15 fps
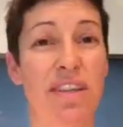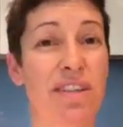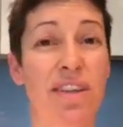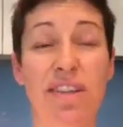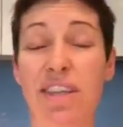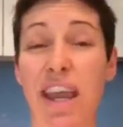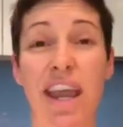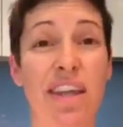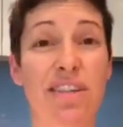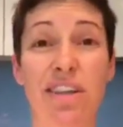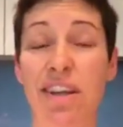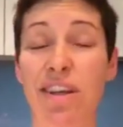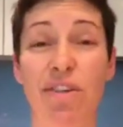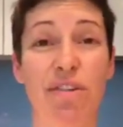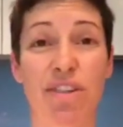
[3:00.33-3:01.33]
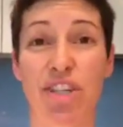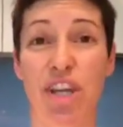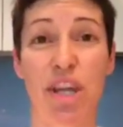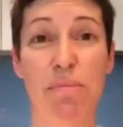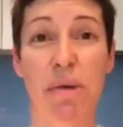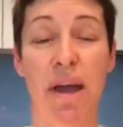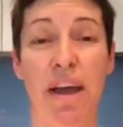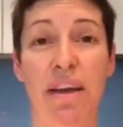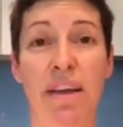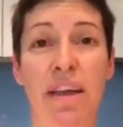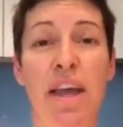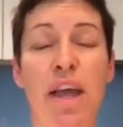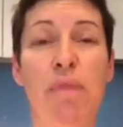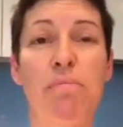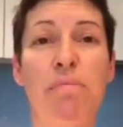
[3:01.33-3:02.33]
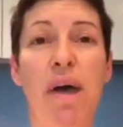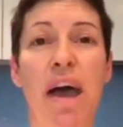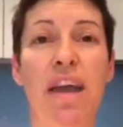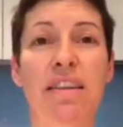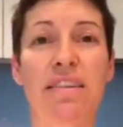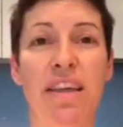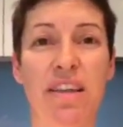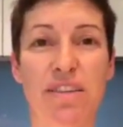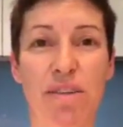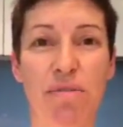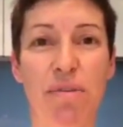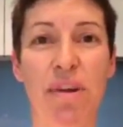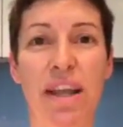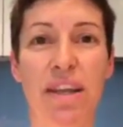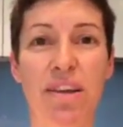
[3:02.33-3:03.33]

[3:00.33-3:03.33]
So it's actually not cheaper, but it's a really